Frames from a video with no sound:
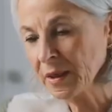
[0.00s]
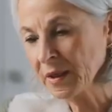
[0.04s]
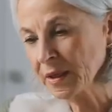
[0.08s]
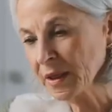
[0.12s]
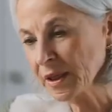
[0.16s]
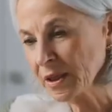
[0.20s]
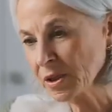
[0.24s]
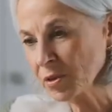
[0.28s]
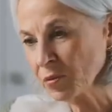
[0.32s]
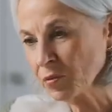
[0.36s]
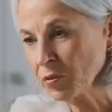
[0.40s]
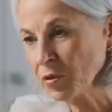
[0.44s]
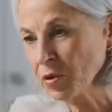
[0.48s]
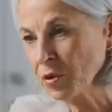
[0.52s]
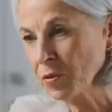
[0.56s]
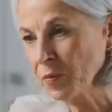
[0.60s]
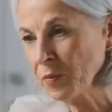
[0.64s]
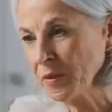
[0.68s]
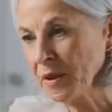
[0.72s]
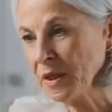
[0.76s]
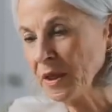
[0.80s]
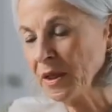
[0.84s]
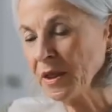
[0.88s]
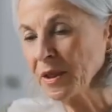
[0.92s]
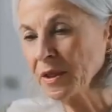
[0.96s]
This would
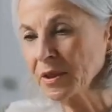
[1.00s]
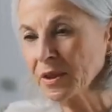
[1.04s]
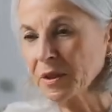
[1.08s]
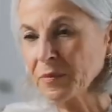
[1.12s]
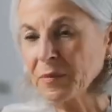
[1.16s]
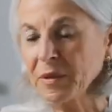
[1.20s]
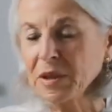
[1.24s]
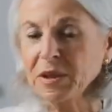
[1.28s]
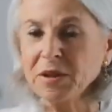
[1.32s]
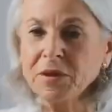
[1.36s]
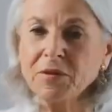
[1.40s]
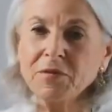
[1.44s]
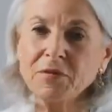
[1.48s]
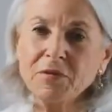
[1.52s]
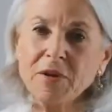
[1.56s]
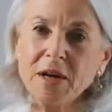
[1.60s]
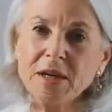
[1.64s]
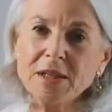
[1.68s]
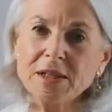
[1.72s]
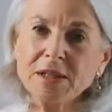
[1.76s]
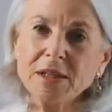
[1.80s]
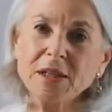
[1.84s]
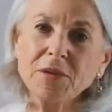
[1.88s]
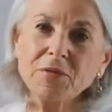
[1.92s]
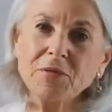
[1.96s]
be intermittent
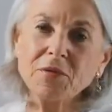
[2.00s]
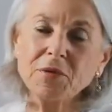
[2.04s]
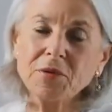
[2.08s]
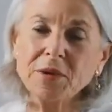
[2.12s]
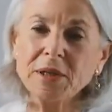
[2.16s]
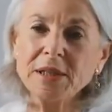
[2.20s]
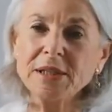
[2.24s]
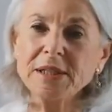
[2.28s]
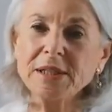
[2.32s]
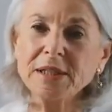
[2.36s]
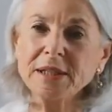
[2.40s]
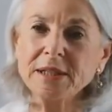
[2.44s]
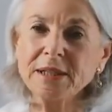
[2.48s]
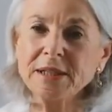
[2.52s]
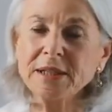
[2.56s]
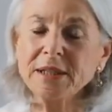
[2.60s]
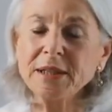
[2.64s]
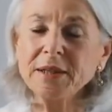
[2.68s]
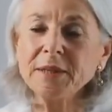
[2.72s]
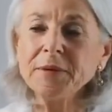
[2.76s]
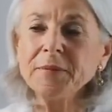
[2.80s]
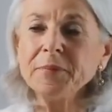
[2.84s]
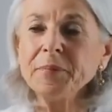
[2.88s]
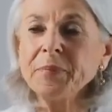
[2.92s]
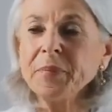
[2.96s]
fasting, for
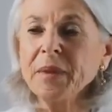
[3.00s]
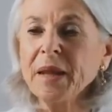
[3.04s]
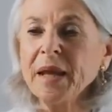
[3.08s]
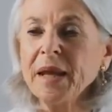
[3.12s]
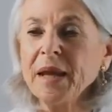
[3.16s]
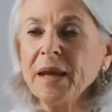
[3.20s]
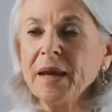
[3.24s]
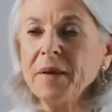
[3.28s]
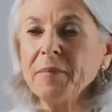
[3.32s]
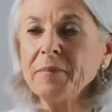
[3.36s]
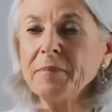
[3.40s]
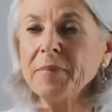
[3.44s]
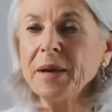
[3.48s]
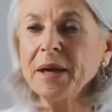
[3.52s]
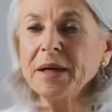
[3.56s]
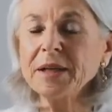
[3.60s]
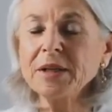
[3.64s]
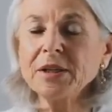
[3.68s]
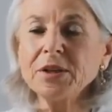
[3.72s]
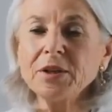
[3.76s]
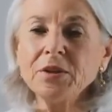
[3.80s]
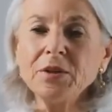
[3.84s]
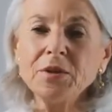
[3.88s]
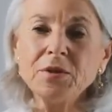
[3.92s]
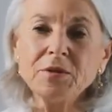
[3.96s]
instance,
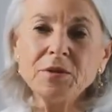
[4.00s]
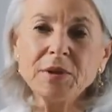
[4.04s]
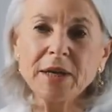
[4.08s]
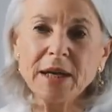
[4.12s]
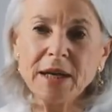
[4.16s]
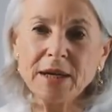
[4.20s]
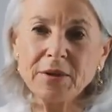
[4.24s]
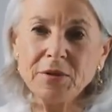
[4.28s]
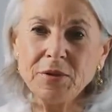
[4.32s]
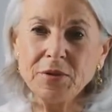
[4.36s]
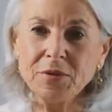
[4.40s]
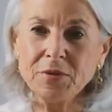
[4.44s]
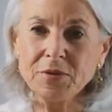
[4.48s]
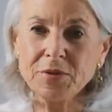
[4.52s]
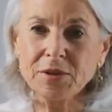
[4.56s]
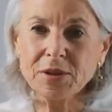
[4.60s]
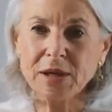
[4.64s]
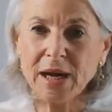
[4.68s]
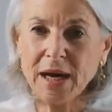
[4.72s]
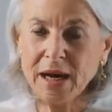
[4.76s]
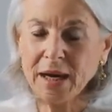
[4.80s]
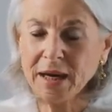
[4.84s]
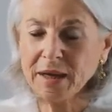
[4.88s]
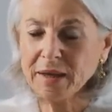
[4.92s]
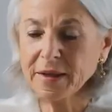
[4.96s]
but you can use
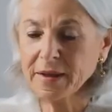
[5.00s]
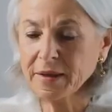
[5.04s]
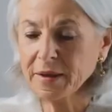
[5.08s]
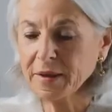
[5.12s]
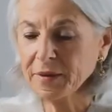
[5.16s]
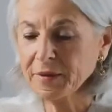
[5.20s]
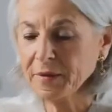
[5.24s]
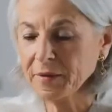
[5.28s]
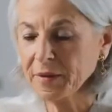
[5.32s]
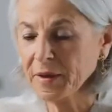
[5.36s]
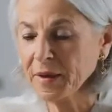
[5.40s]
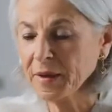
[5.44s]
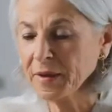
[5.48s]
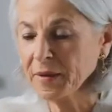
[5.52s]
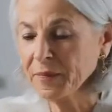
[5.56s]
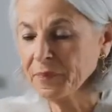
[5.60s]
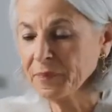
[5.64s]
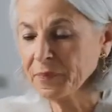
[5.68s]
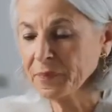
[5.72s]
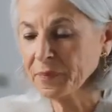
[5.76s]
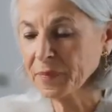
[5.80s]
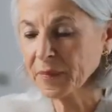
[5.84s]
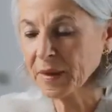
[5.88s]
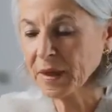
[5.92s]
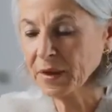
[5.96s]
other
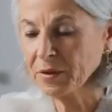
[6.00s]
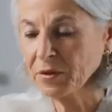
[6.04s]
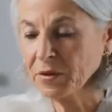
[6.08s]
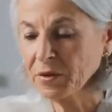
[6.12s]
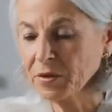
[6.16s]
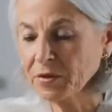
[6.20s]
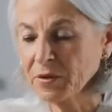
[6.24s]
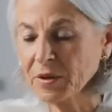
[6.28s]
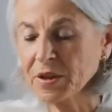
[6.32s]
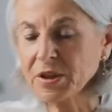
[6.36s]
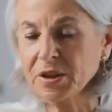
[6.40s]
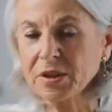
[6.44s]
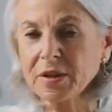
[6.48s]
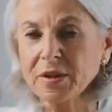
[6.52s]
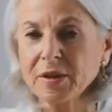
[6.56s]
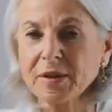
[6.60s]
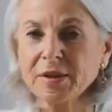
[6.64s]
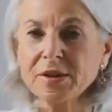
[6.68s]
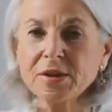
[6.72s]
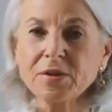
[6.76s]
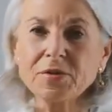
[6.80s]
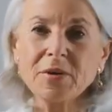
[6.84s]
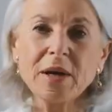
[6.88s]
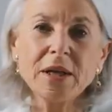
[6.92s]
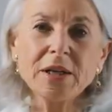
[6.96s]

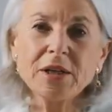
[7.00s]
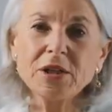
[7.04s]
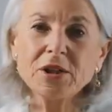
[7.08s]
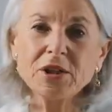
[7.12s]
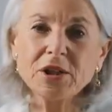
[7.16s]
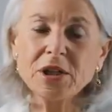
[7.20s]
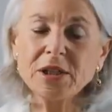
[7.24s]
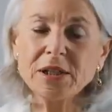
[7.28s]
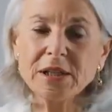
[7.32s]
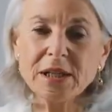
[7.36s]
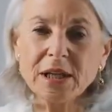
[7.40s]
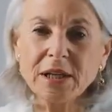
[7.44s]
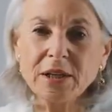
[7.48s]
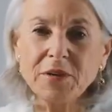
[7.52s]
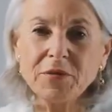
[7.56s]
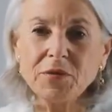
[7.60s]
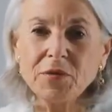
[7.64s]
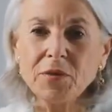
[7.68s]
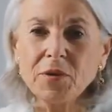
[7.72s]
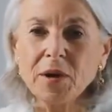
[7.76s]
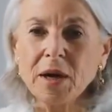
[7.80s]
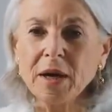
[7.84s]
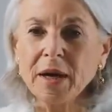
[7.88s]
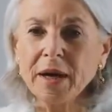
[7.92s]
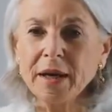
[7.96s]
nutritional strategies. And
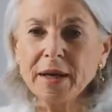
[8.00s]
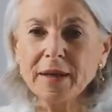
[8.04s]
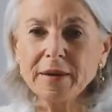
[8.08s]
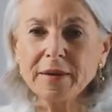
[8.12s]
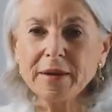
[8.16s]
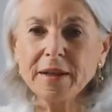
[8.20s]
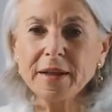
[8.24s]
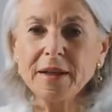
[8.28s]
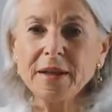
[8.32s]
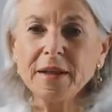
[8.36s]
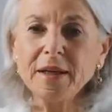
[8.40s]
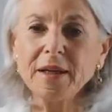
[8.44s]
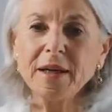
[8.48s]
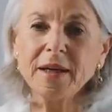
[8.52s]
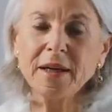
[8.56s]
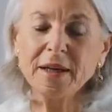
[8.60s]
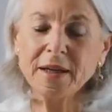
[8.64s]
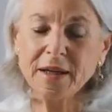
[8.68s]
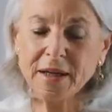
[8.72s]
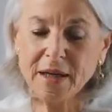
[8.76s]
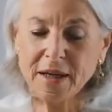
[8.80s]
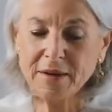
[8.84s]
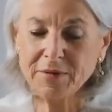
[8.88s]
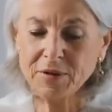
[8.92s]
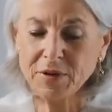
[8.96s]
if you are healthy
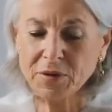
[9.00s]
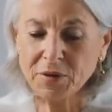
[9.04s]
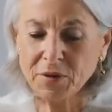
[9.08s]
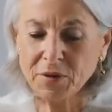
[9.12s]
and have a